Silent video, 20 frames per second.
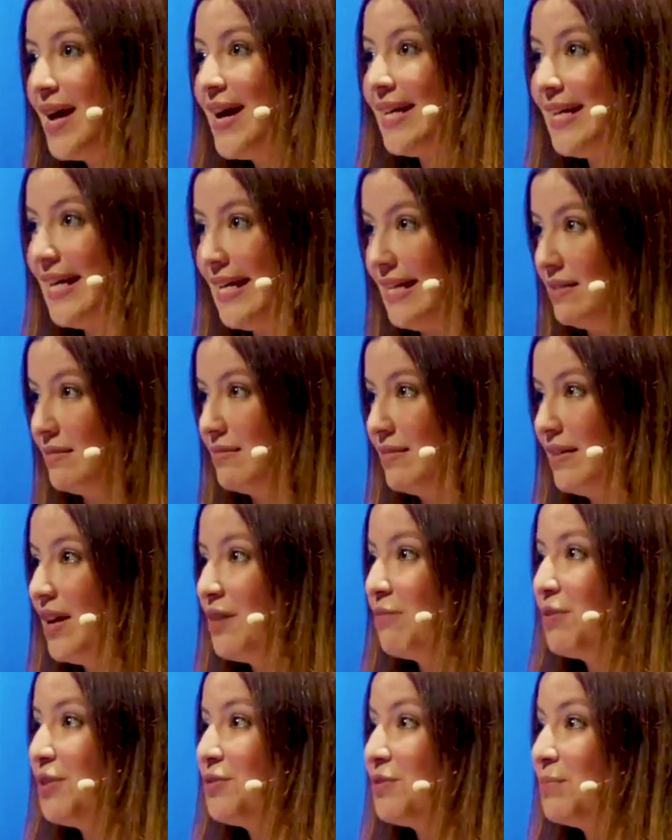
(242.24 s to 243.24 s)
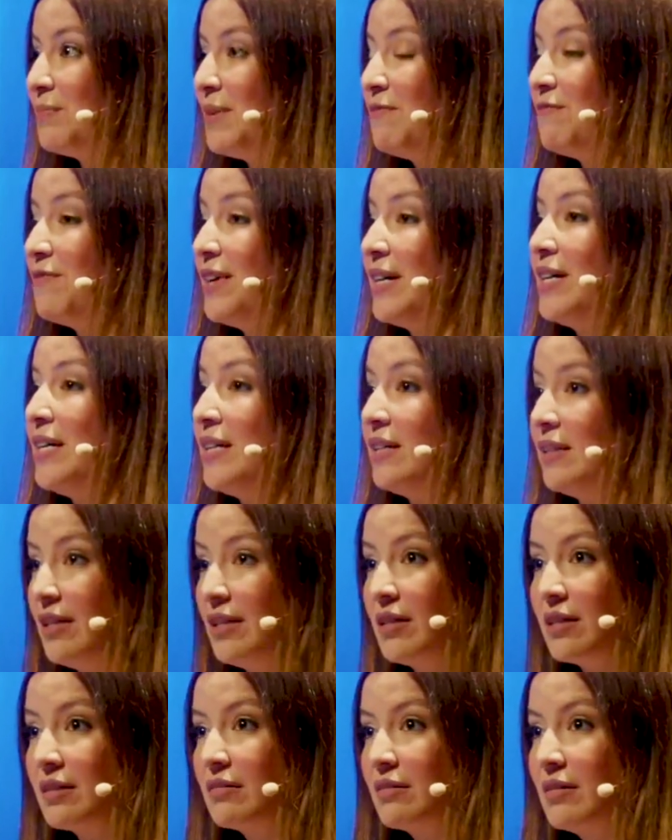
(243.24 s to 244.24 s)
Again, I want to be very
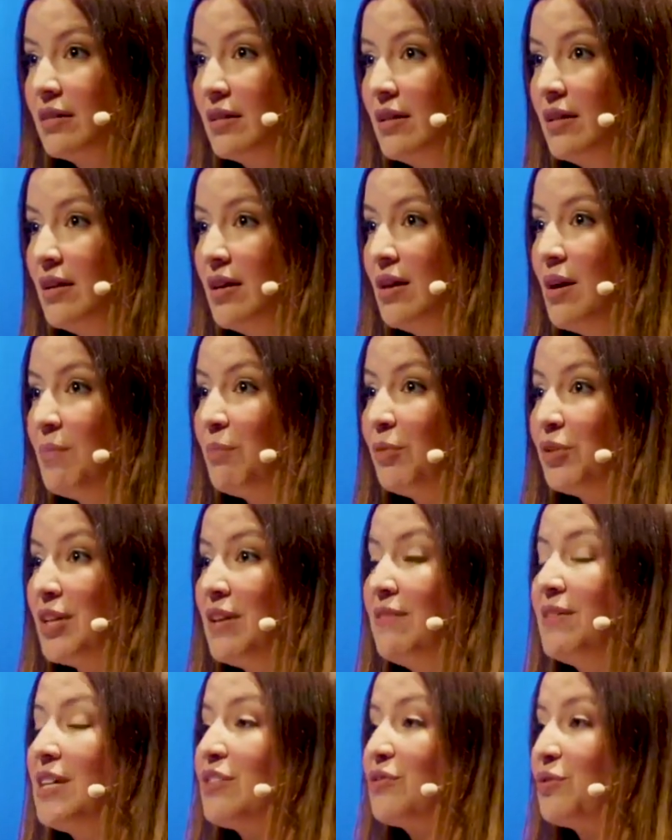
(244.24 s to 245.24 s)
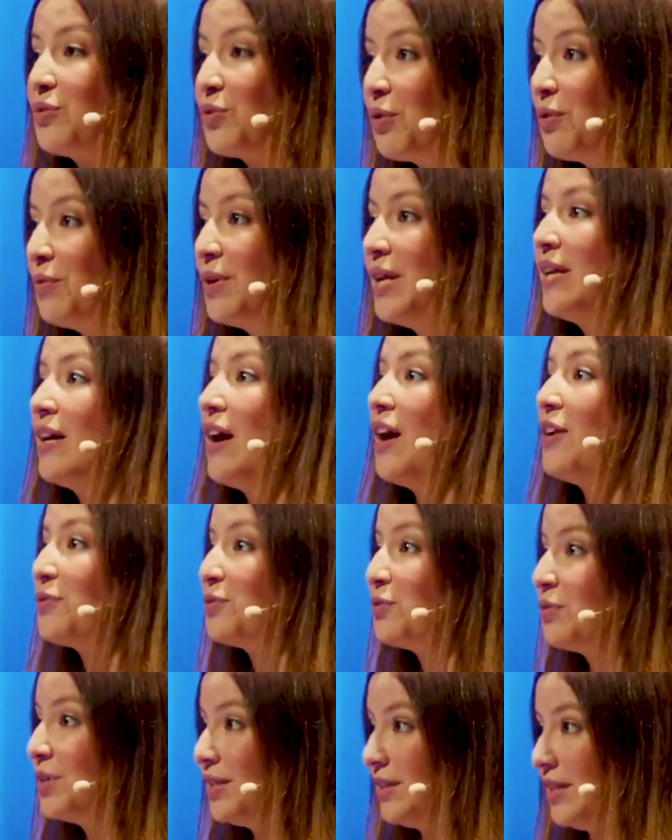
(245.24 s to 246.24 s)
clear. Bolivia's growing
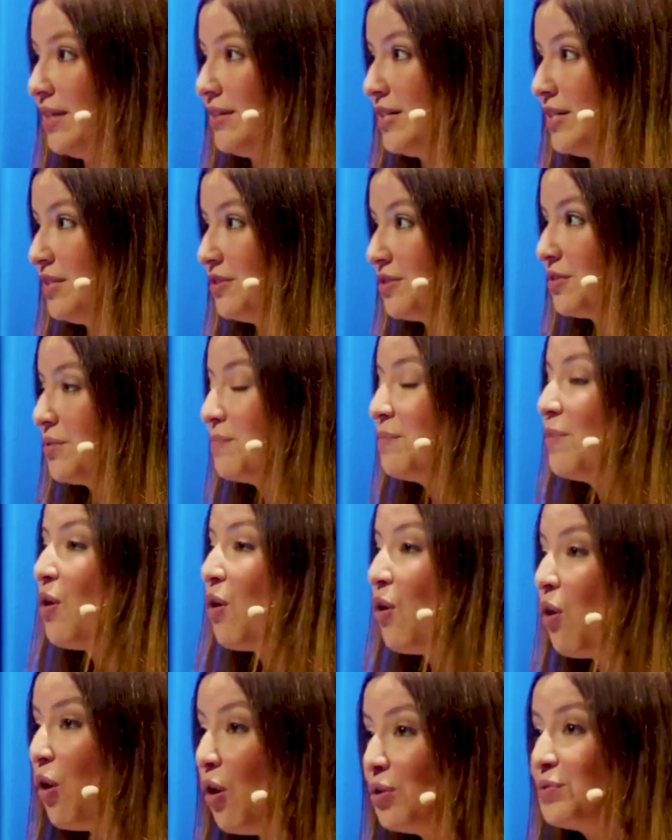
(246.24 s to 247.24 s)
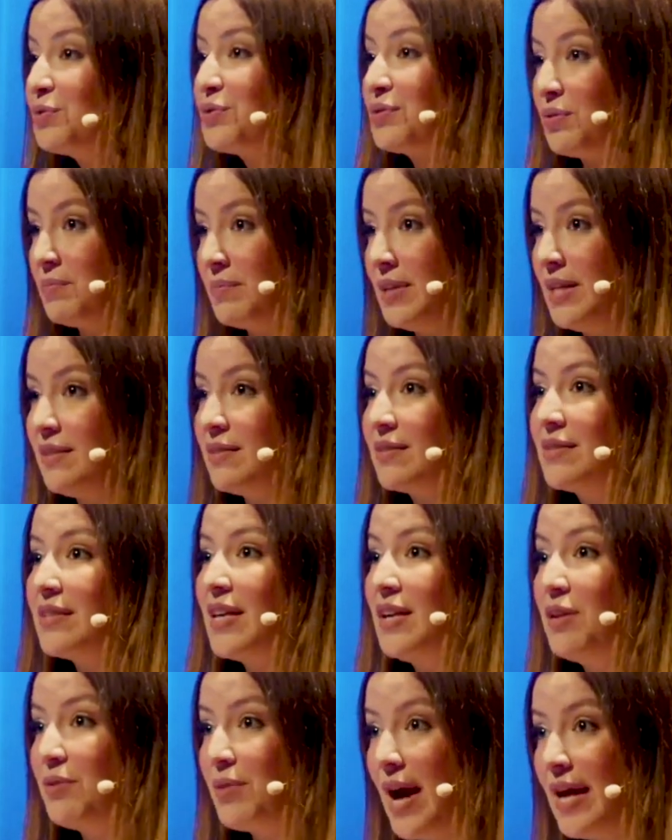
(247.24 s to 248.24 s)
authoritarianism also means
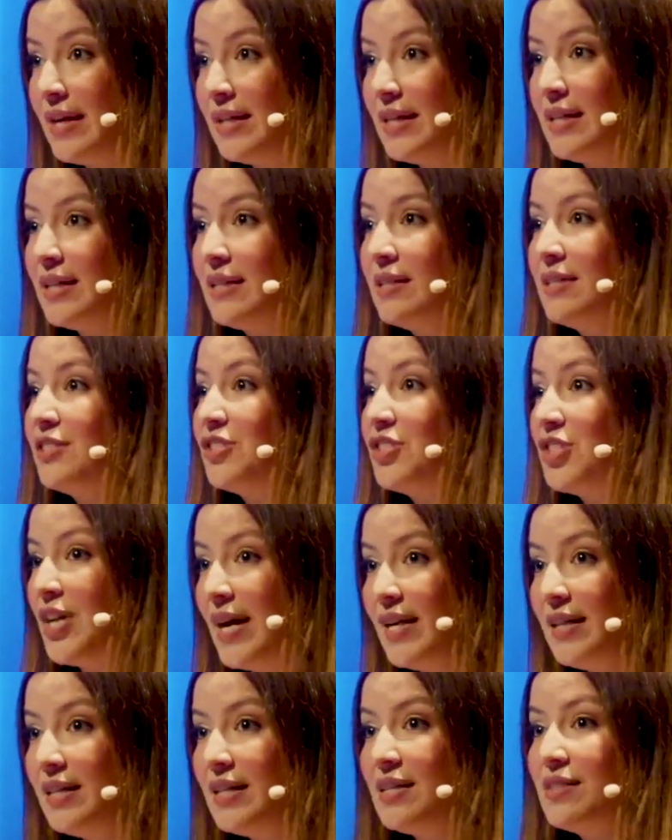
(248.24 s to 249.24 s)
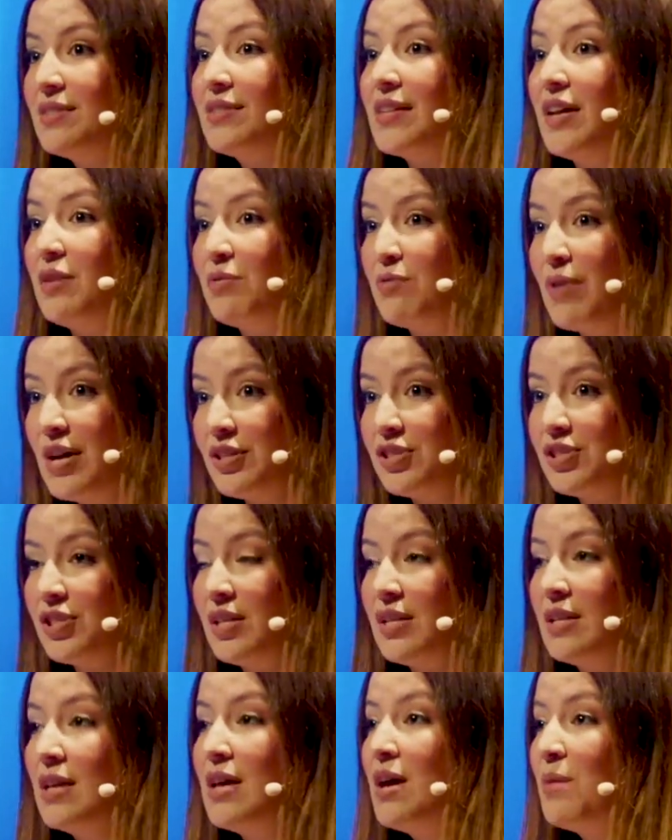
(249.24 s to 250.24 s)
Iranian, Chinese, and
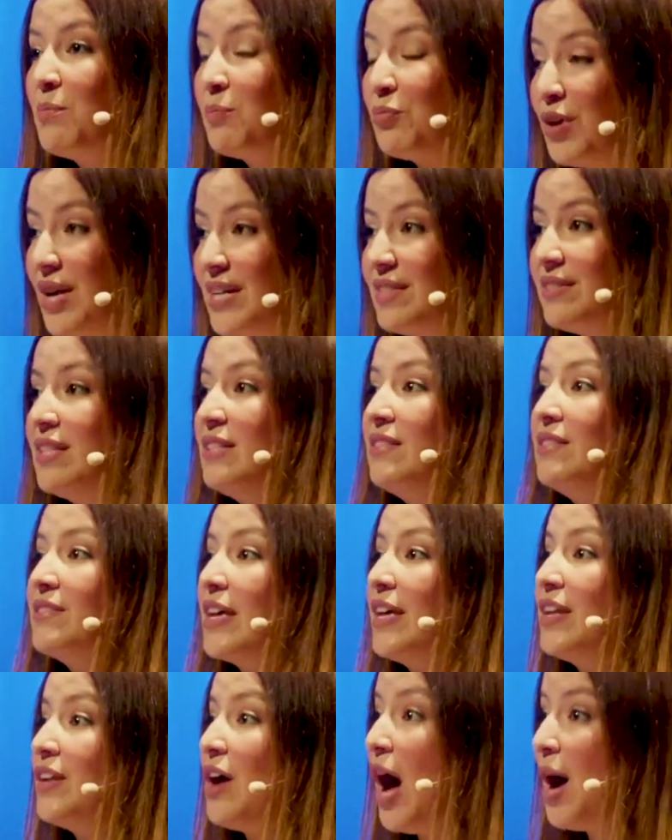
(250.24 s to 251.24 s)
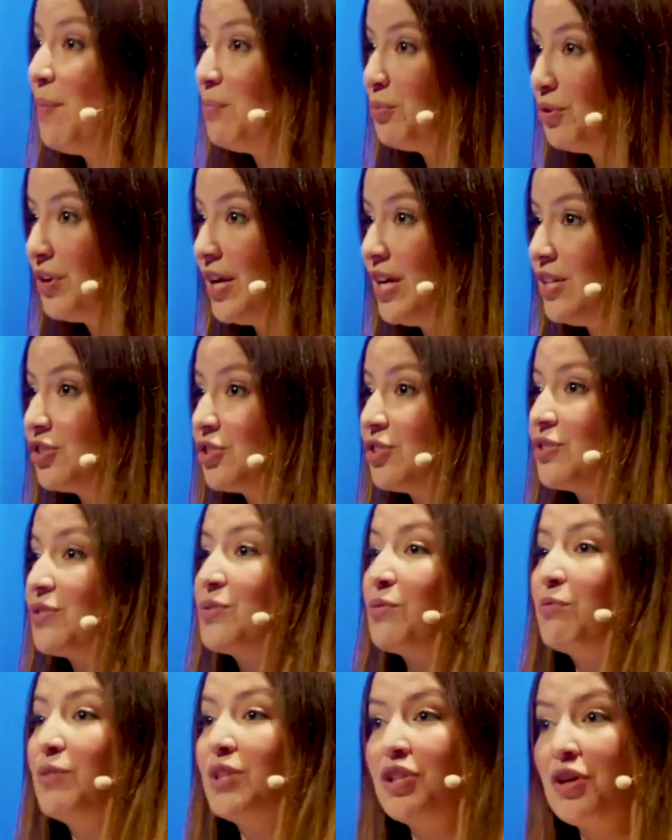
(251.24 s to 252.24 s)
Russian presence and
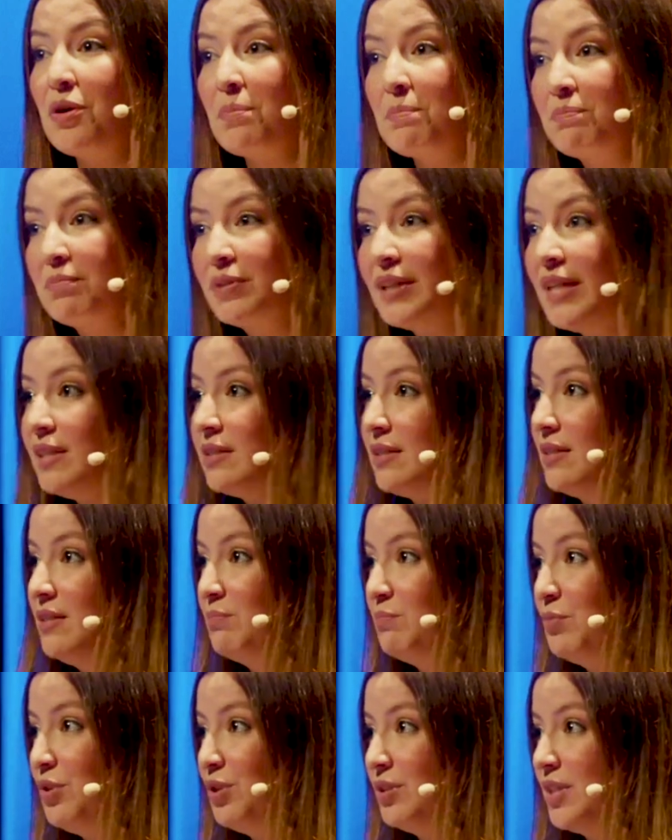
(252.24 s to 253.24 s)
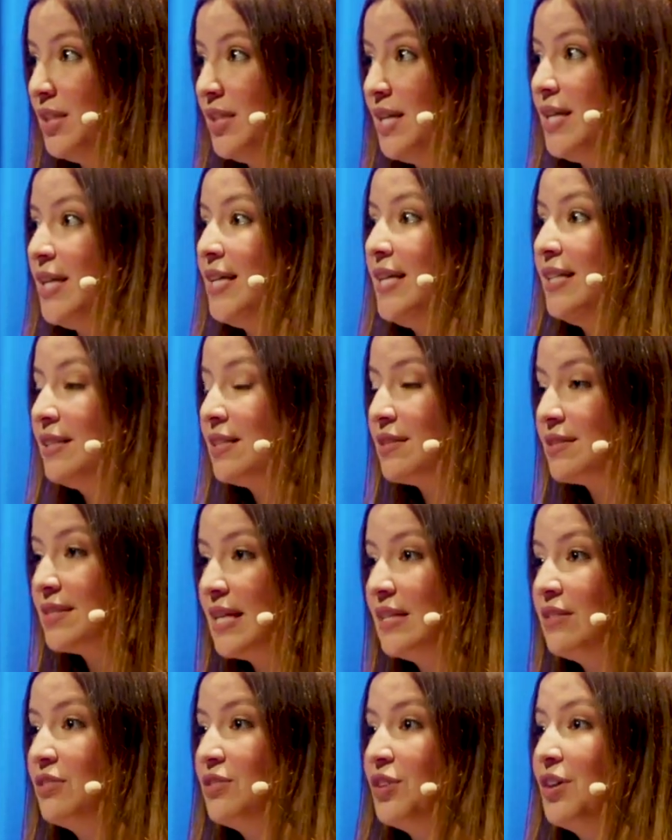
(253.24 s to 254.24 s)
operations with complete impunity in the
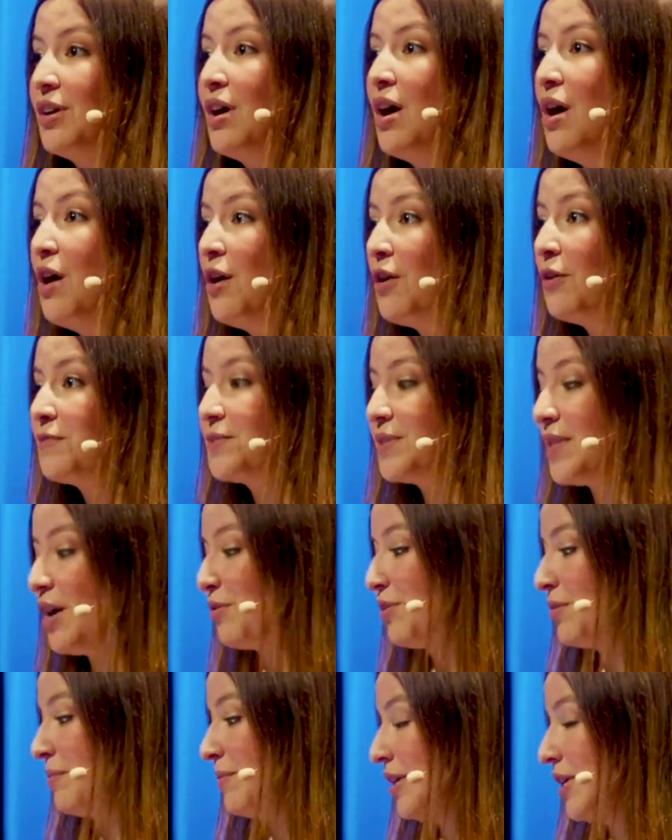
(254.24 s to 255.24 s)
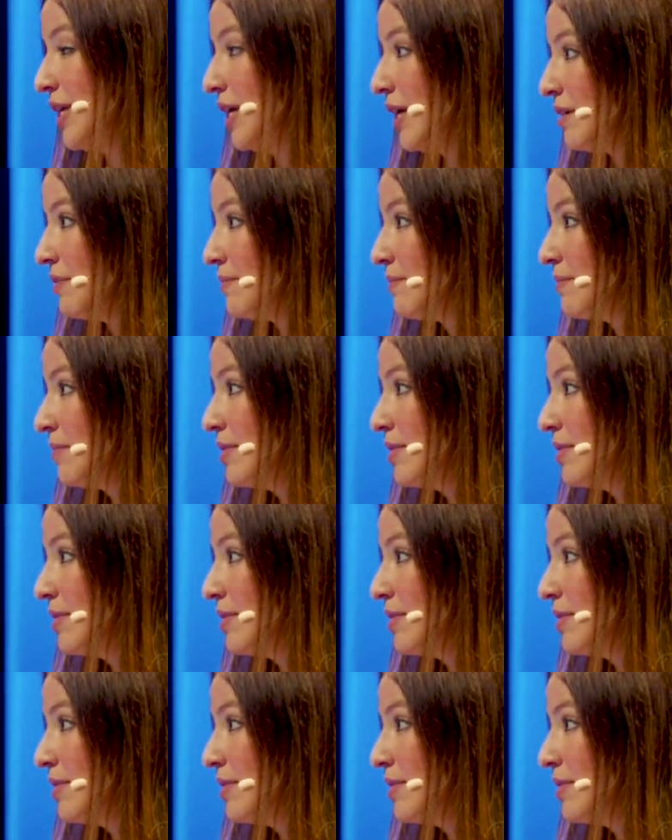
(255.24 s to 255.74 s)
center of South America.